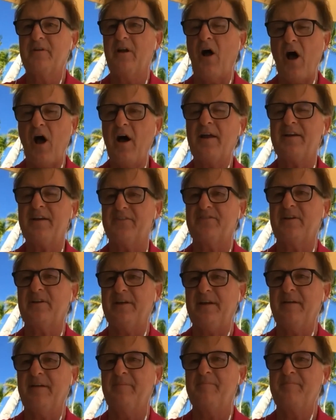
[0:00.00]

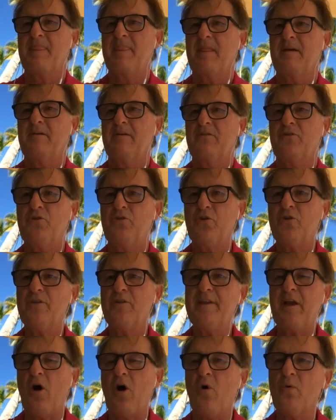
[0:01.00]
Honestly, you're
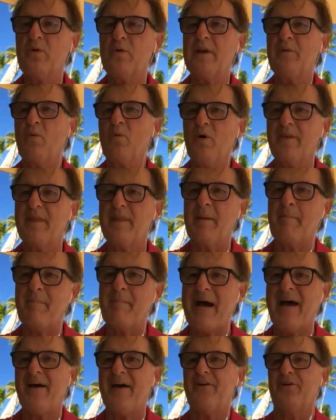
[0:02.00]
the only one that
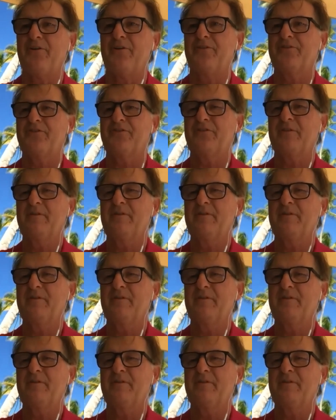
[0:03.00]
matters.